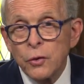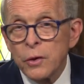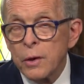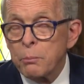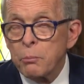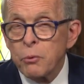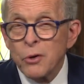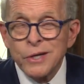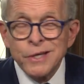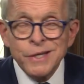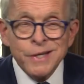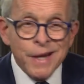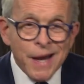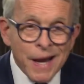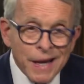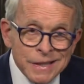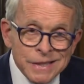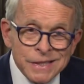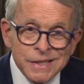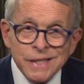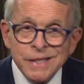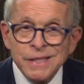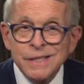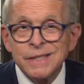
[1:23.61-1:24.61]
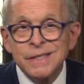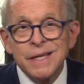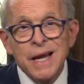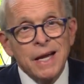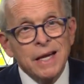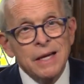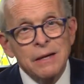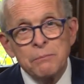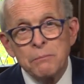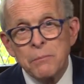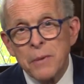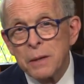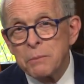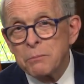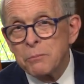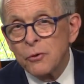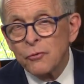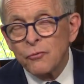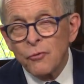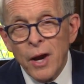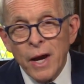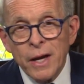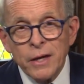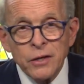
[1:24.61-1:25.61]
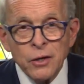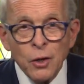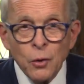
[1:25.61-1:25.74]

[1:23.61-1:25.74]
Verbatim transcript: It protects the Second Amendment right.